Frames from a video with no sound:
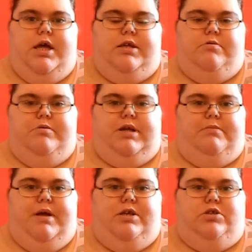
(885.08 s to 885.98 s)
his mum and
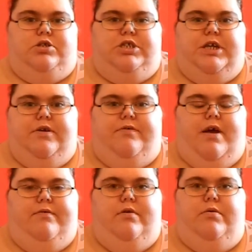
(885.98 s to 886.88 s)
dad made Sunday dinner for
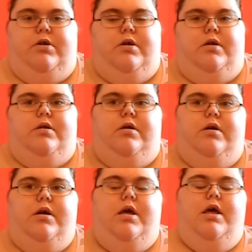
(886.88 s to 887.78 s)
everyone, and
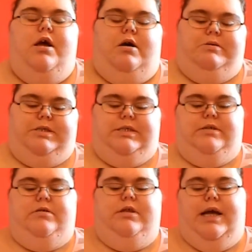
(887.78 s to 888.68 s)
I
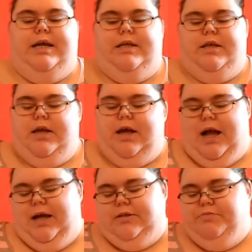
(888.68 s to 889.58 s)
was lying, I
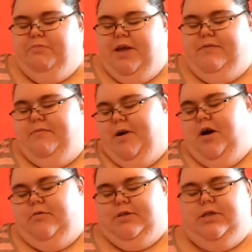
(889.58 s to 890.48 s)
had Mia in my
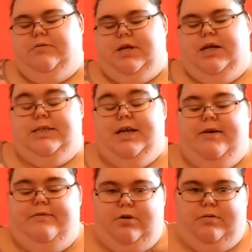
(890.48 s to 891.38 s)
arms, and I was like
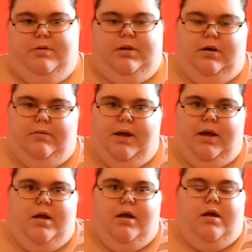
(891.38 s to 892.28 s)
tearing up a little bit
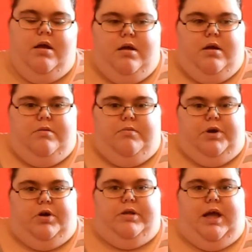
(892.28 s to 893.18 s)

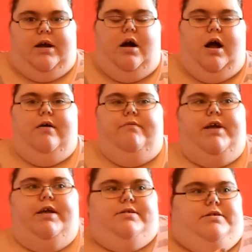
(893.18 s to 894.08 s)
because I can't have
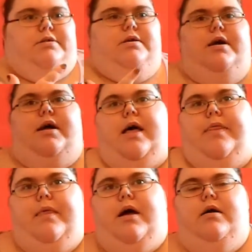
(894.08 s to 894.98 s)
kids
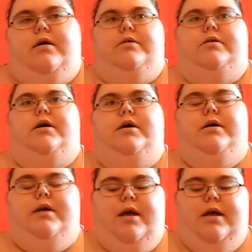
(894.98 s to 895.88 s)
and that, and
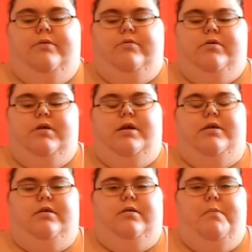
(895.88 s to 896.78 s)
it was
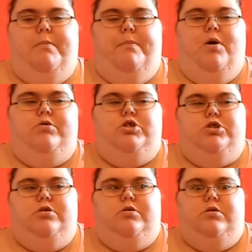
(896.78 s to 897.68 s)

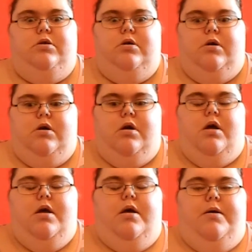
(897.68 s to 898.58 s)
emotional.
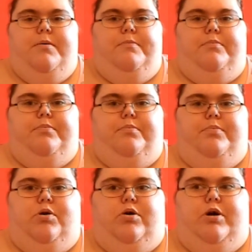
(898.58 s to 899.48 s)

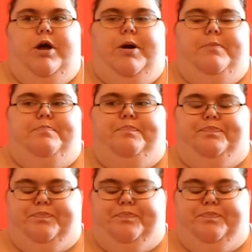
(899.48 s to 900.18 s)
But I